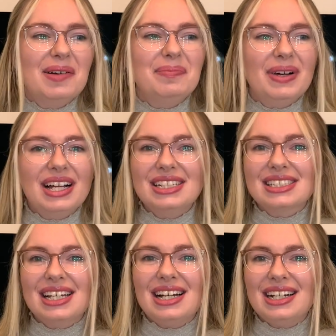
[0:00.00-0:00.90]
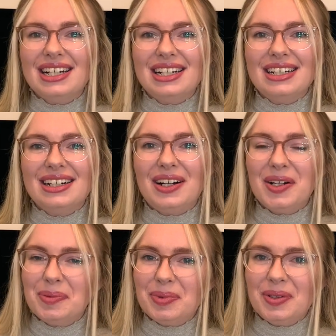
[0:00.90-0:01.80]
But I
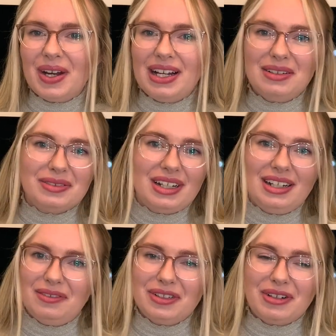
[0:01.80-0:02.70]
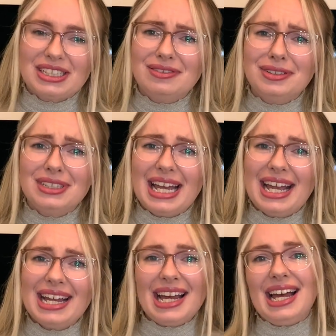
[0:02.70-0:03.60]
hope you have a lovely rest of your day,